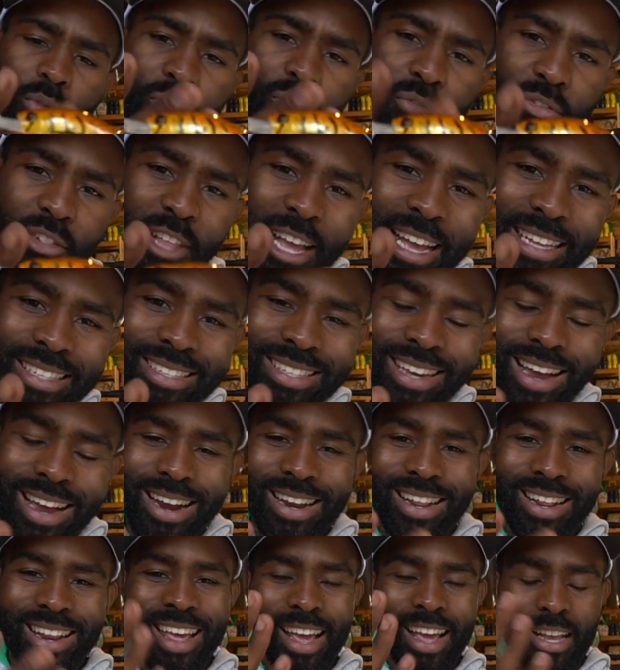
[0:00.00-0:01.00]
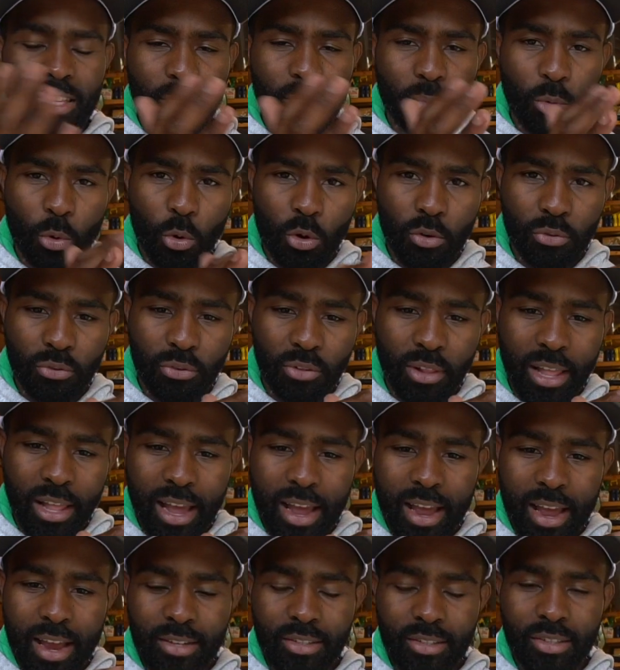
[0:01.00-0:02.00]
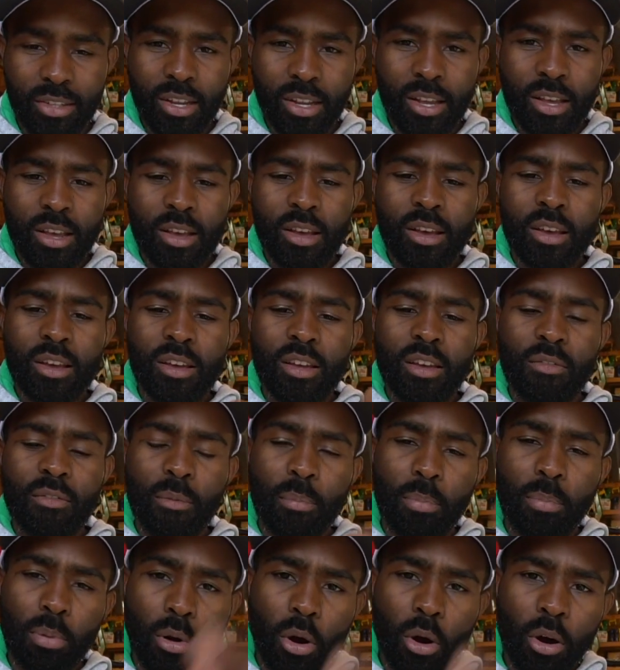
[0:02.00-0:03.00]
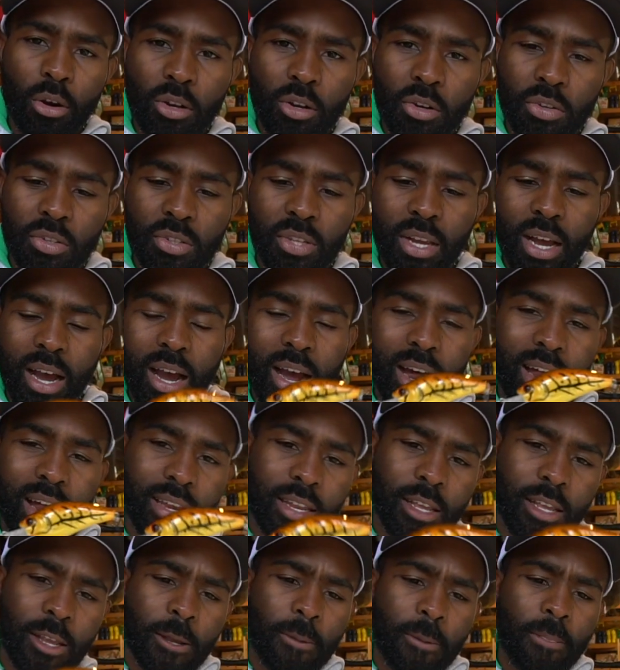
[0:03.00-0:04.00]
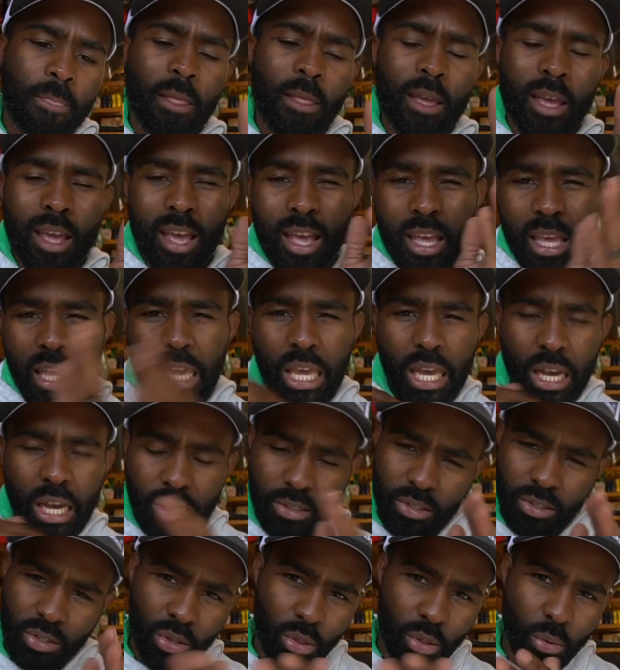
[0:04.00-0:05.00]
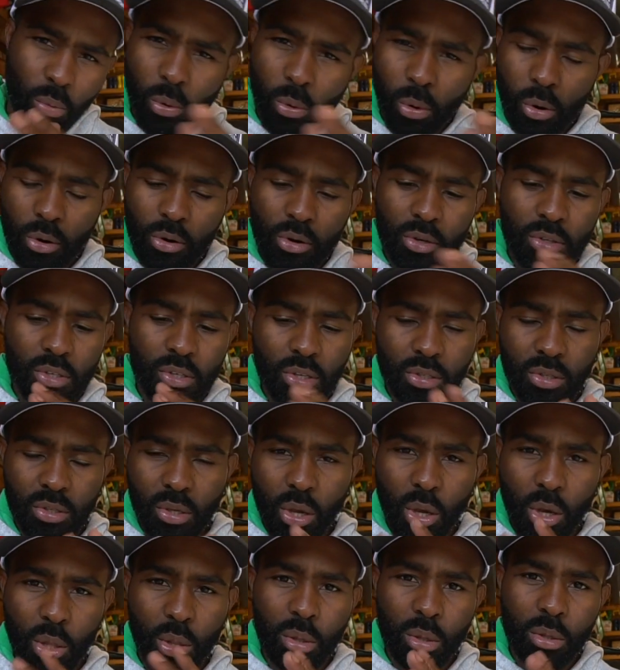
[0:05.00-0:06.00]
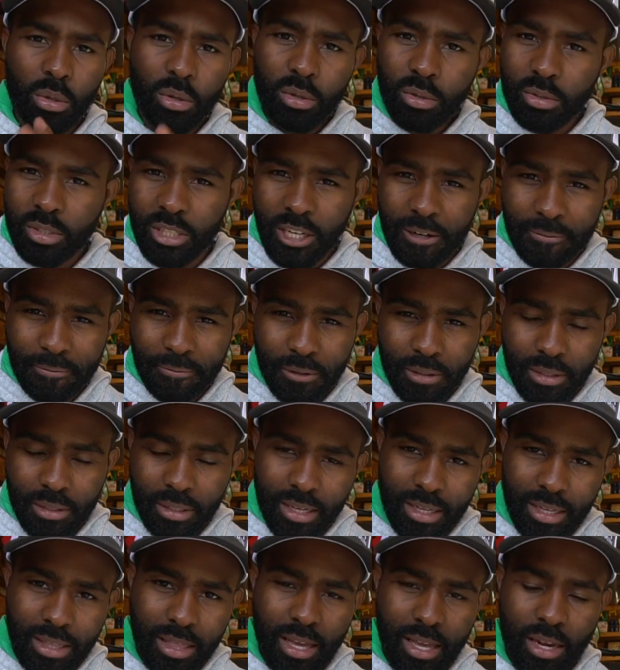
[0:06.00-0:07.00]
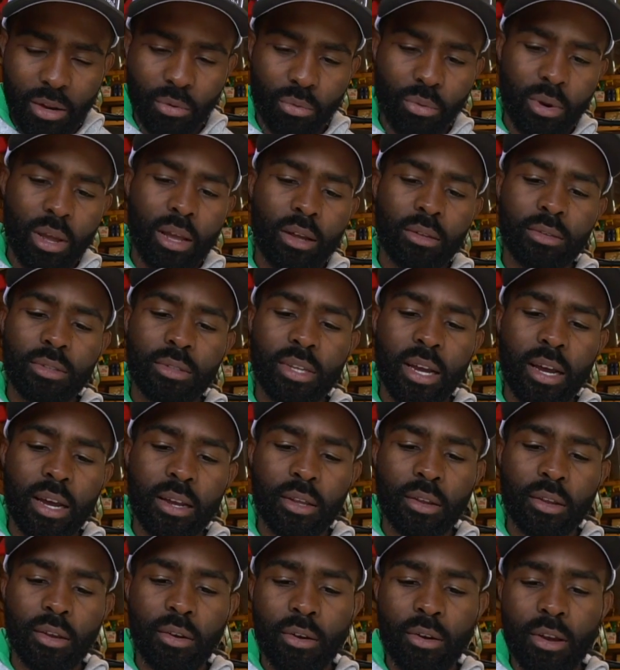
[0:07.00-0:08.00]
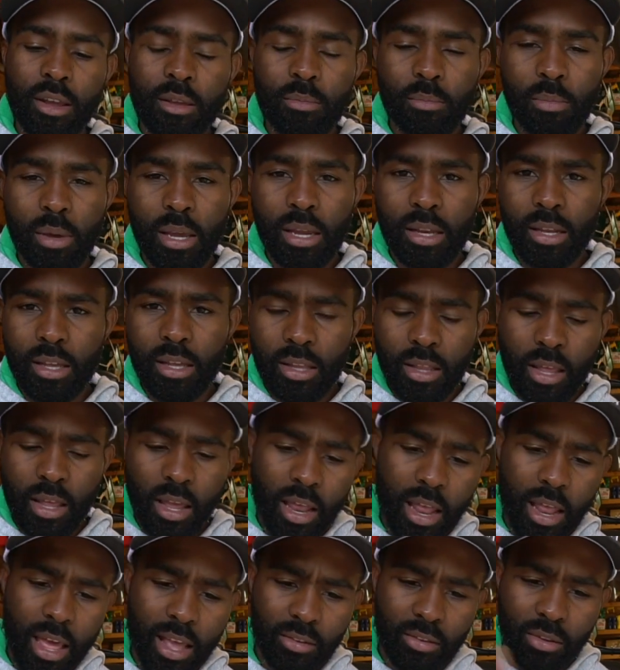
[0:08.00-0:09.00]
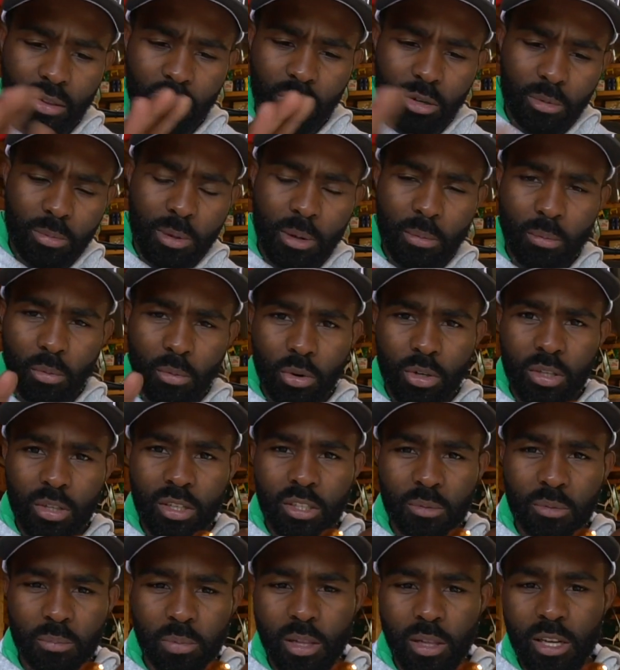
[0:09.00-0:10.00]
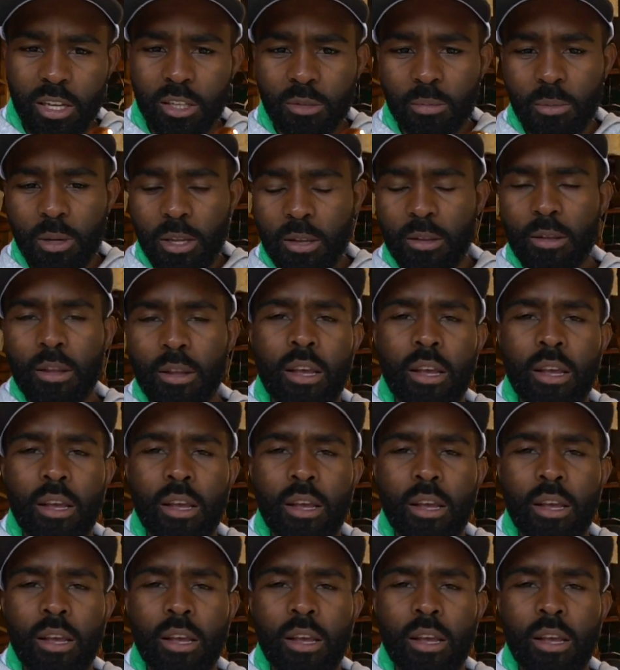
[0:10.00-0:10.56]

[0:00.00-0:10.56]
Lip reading: Flat-sided has more flash, broader side. It cuts the water just a little differently than a round-sided crankbait. It has a little bit more displacement.